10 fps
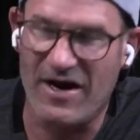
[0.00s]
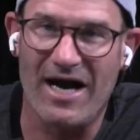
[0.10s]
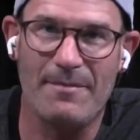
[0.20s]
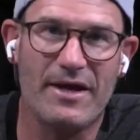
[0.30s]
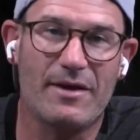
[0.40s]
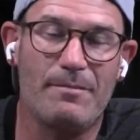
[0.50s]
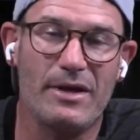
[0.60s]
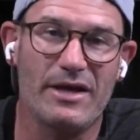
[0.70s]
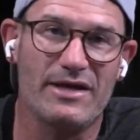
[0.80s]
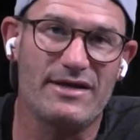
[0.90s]
I make $1
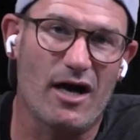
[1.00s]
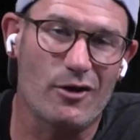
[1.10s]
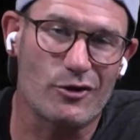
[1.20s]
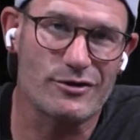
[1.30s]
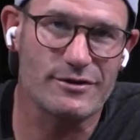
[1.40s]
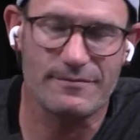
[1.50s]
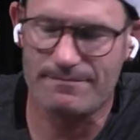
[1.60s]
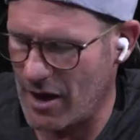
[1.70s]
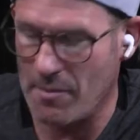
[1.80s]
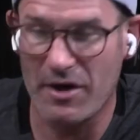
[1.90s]
million,
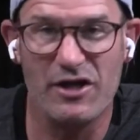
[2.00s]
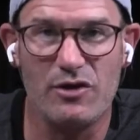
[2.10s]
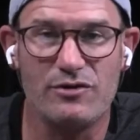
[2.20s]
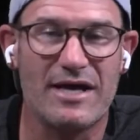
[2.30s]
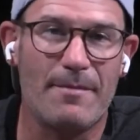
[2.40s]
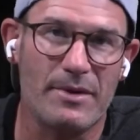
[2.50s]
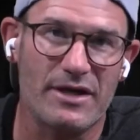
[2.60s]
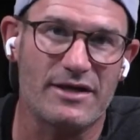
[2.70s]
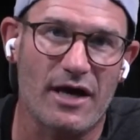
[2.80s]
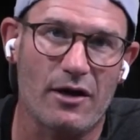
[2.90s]
I'm gonna use that $1
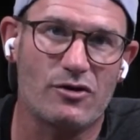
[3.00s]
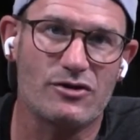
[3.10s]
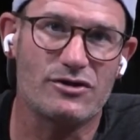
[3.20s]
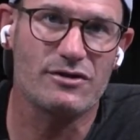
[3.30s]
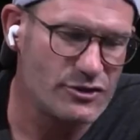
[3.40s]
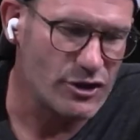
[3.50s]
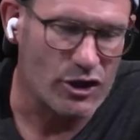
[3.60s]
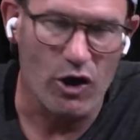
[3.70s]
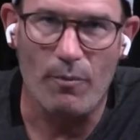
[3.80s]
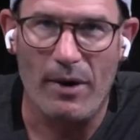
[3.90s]
million to
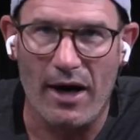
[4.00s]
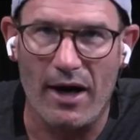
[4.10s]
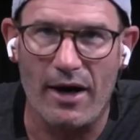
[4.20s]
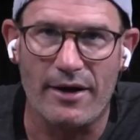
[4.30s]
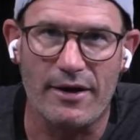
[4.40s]
go buy